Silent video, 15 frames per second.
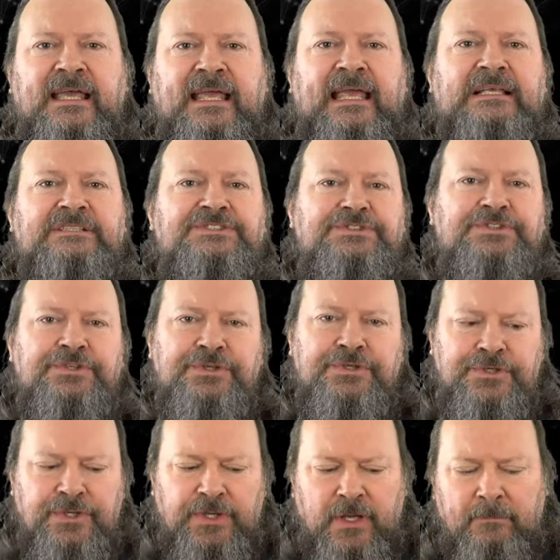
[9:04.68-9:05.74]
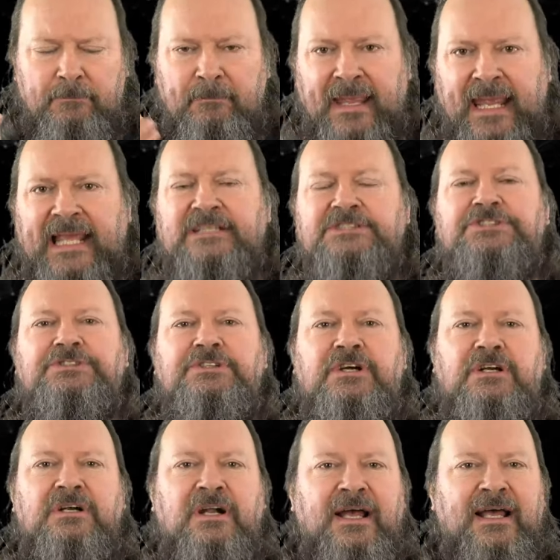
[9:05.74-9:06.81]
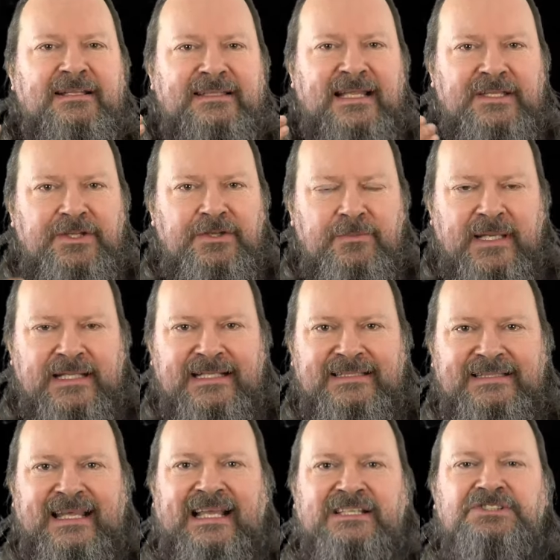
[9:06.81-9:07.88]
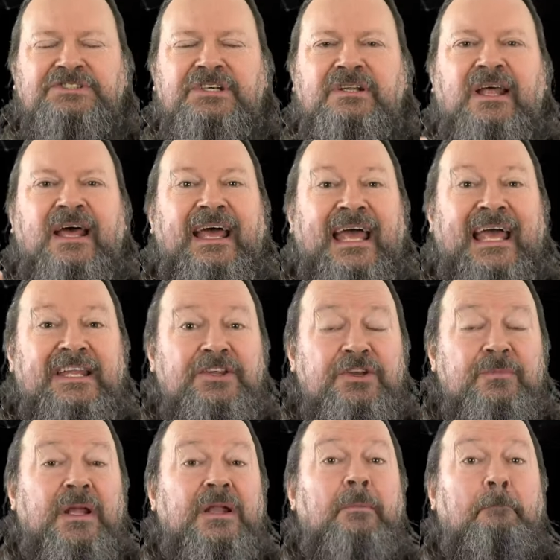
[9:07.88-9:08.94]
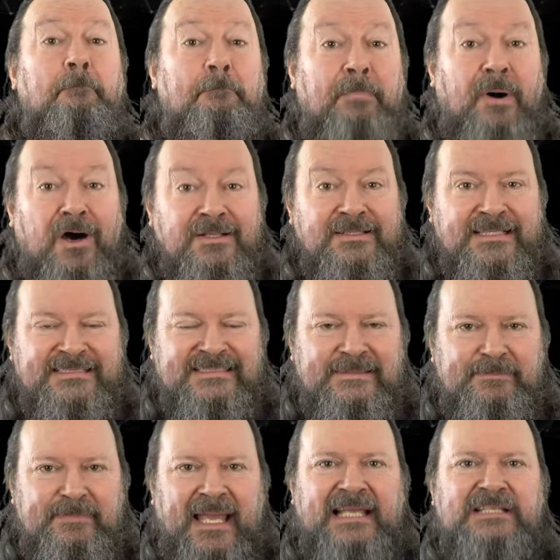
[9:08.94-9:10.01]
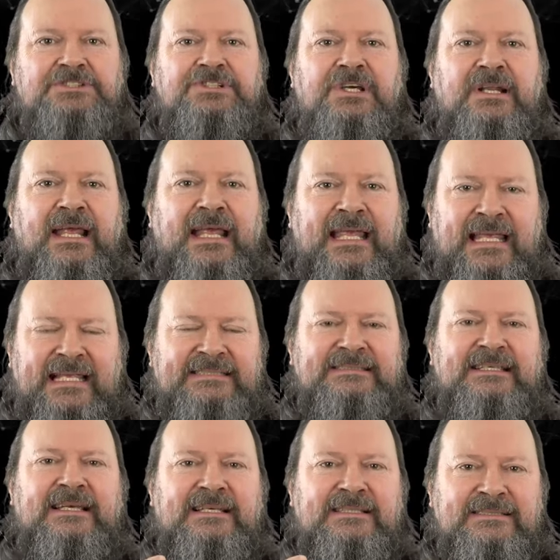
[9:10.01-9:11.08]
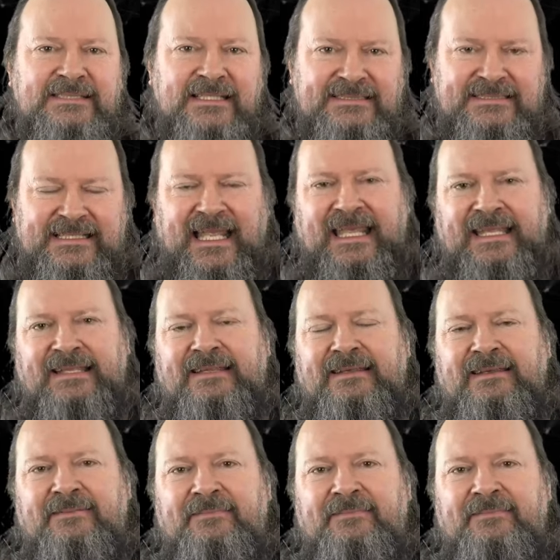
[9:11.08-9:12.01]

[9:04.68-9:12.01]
is to make sure that human attention and human participation is sustained.